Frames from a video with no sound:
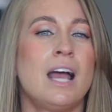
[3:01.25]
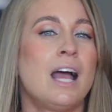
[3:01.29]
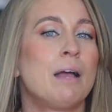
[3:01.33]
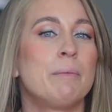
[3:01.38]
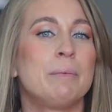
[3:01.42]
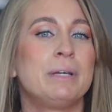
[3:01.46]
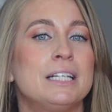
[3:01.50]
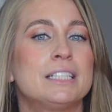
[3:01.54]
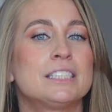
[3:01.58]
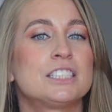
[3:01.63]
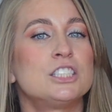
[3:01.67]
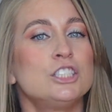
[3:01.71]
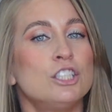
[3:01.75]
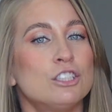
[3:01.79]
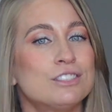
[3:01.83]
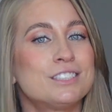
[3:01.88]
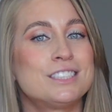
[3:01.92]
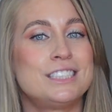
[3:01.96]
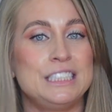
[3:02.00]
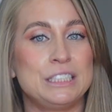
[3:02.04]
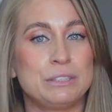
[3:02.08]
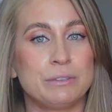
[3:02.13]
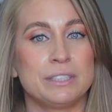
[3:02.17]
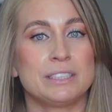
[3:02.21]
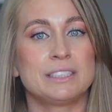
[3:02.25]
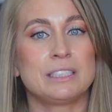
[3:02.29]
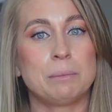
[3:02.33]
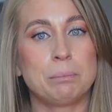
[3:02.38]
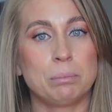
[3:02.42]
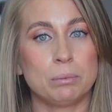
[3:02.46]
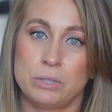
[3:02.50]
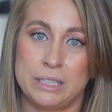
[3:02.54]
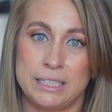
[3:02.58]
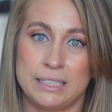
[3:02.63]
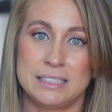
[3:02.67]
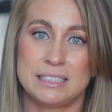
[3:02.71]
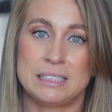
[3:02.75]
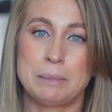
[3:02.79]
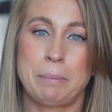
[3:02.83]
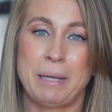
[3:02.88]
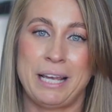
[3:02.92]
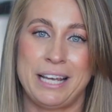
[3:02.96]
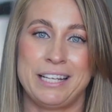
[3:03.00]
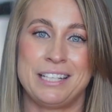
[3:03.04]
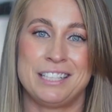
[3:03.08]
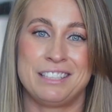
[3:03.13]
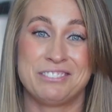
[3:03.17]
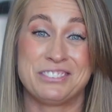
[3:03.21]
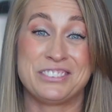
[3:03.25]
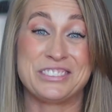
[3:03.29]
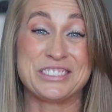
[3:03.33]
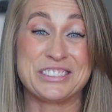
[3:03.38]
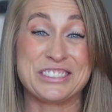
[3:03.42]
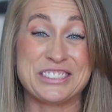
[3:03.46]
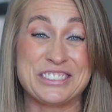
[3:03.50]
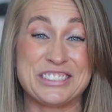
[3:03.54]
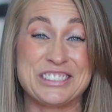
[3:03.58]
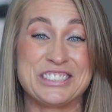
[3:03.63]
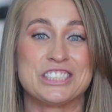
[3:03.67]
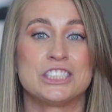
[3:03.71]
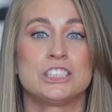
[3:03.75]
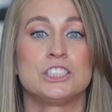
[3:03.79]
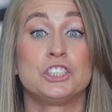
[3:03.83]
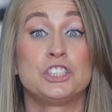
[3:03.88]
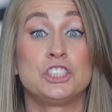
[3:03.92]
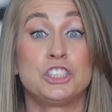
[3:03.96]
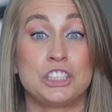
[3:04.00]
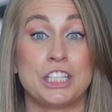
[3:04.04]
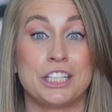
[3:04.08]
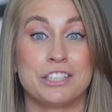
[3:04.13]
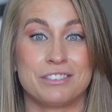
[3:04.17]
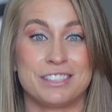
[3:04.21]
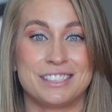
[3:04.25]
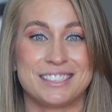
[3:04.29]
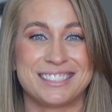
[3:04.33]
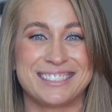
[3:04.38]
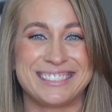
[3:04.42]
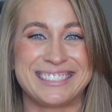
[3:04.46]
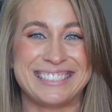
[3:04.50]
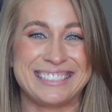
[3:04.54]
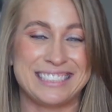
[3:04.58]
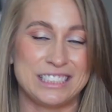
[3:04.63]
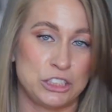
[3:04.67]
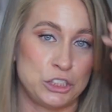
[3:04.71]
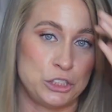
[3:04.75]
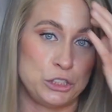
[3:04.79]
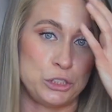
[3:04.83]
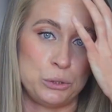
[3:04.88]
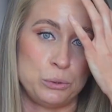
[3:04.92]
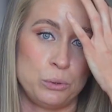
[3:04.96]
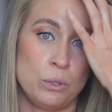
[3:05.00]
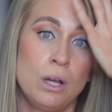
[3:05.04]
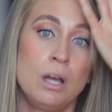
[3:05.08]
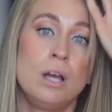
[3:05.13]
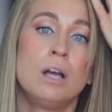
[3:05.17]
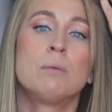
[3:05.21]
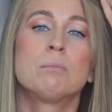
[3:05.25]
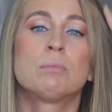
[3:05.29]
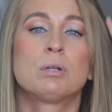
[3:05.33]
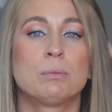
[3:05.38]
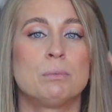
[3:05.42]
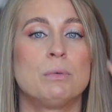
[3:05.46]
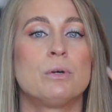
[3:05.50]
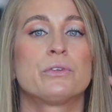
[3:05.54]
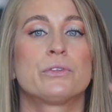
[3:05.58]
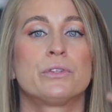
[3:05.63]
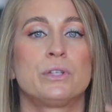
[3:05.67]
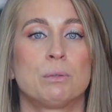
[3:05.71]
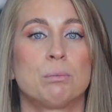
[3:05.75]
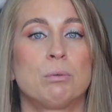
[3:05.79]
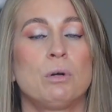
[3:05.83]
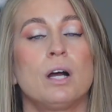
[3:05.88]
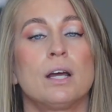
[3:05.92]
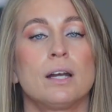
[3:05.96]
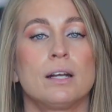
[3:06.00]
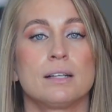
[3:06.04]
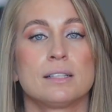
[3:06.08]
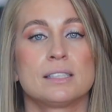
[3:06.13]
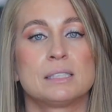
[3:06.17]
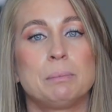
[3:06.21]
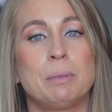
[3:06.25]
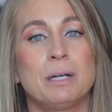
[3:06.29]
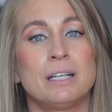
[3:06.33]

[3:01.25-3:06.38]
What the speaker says: I it's no secret that brands pay influencers generously to promote their products,